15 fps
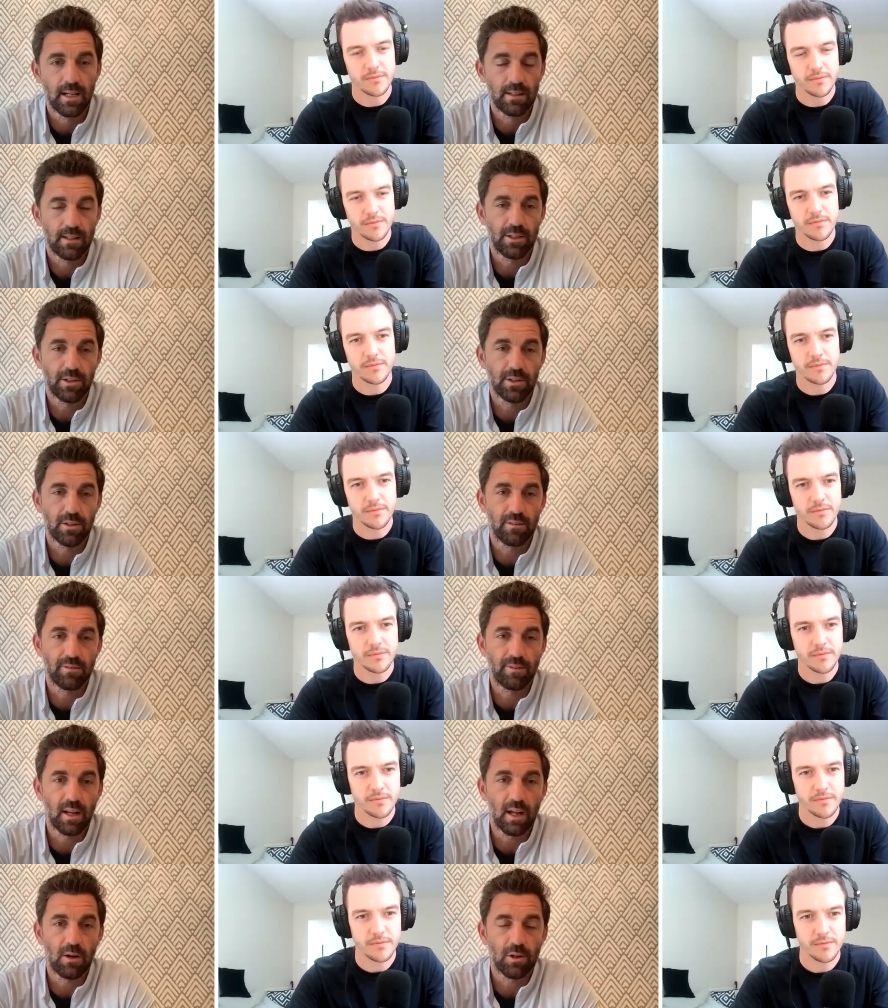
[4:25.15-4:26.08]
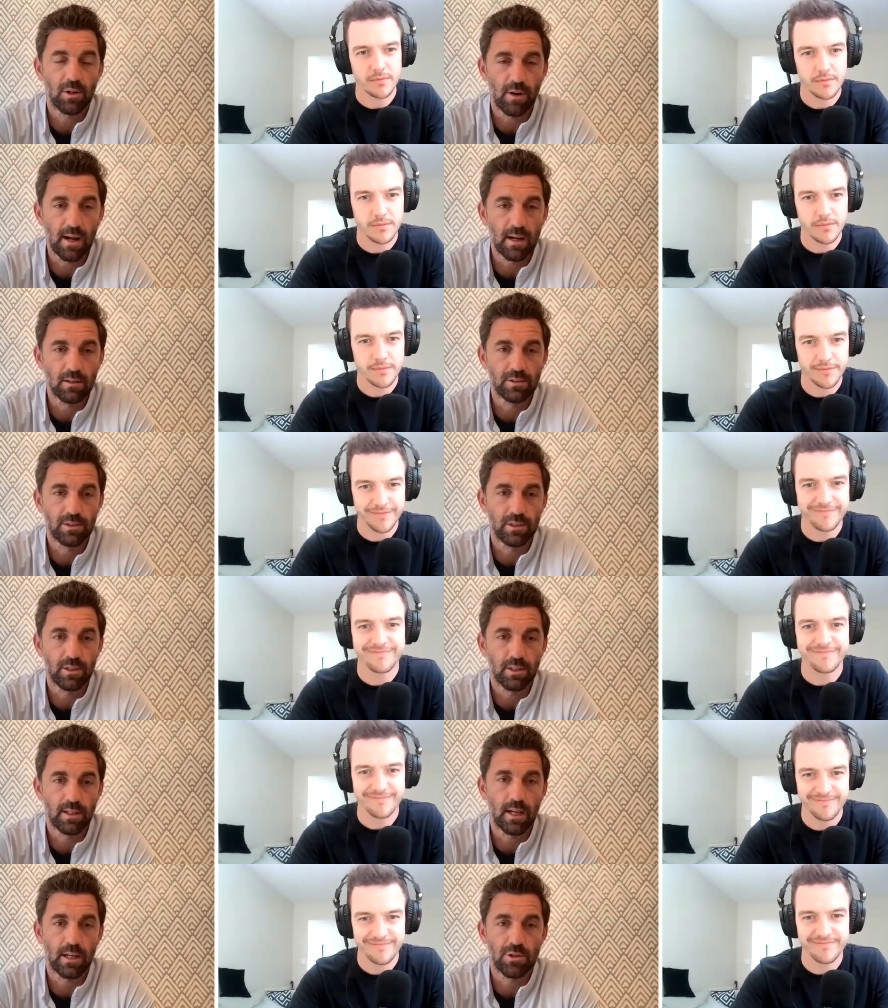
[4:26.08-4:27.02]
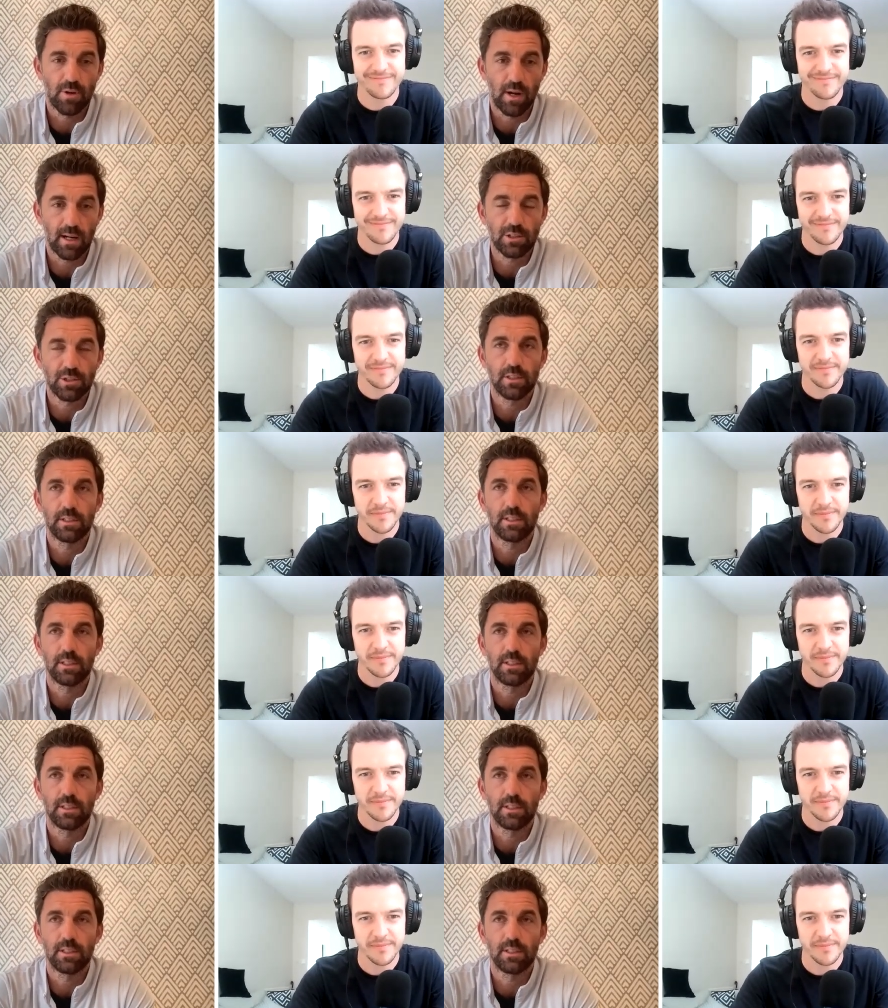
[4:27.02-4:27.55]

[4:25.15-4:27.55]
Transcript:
Speaker 1: then you're going to fill out crowds and you're going to get traction.